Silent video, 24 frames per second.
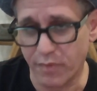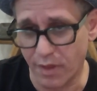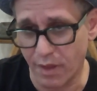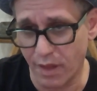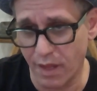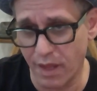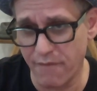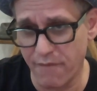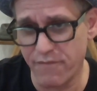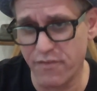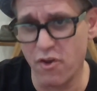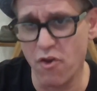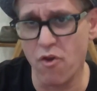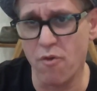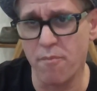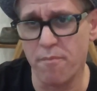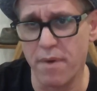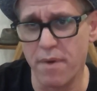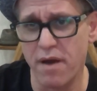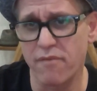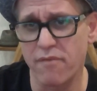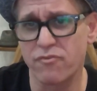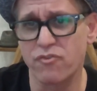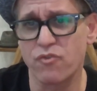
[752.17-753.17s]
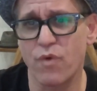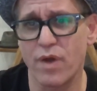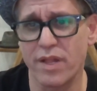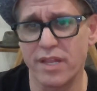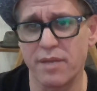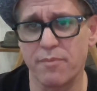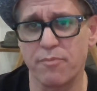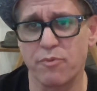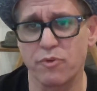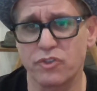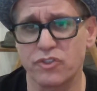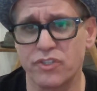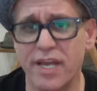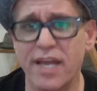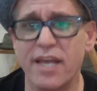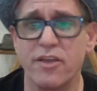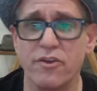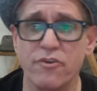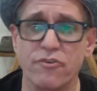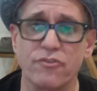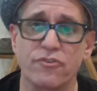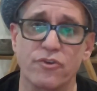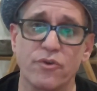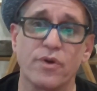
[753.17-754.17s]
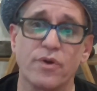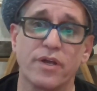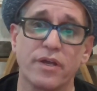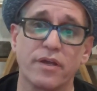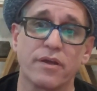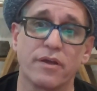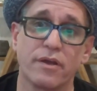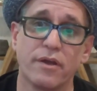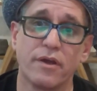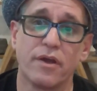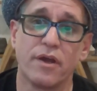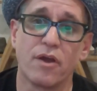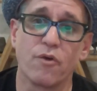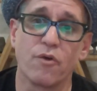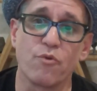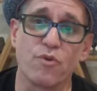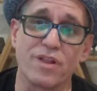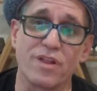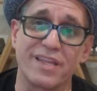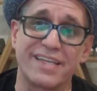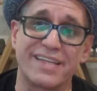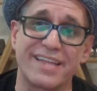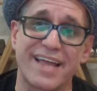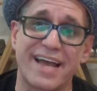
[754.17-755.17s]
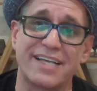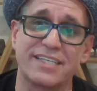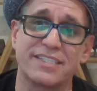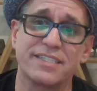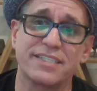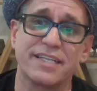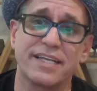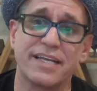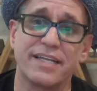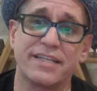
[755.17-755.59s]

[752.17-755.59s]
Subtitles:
If you're above 20%, you're doing really nicely.